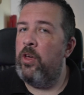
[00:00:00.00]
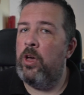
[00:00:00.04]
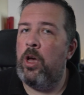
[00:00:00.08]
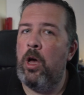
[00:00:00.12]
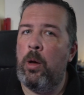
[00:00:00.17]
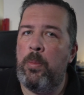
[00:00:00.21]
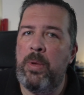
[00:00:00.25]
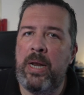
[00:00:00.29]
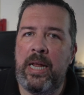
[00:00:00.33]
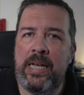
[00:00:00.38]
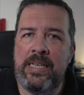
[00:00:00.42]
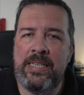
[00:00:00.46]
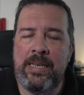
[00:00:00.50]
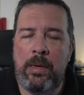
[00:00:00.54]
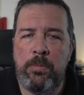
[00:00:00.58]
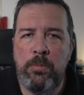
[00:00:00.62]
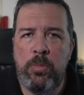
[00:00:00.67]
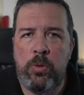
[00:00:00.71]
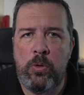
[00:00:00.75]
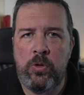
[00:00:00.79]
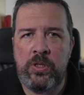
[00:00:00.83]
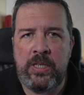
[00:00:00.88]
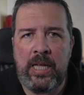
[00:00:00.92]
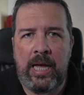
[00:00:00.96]
common
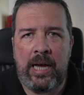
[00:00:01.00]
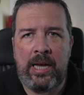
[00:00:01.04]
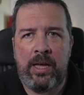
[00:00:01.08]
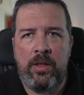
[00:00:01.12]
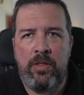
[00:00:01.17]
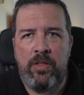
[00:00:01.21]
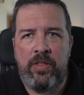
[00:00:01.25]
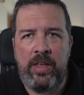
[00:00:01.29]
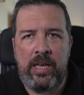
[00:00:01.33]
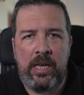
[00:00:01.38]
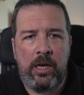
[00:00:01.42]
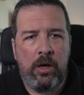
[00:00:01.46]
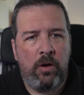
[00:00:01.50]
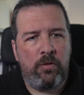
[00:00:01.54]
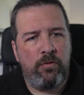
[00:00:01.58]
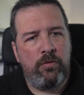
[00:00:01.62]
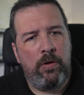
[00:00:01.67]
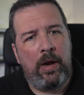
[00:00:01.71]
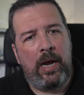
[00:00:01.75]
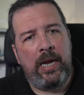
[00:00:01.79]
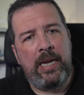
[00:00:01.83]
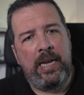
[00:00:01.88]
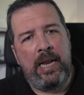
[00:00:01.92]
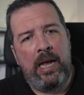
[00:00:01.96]
examples that I can think of
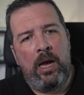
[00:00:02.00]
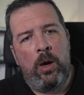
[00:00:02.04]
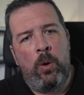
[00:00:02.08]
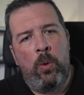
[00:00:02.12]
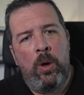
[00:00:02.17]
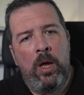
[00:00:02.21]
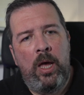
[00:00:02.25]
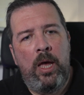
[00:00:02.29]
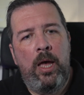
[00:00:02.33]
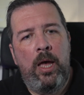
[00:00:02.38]
right now,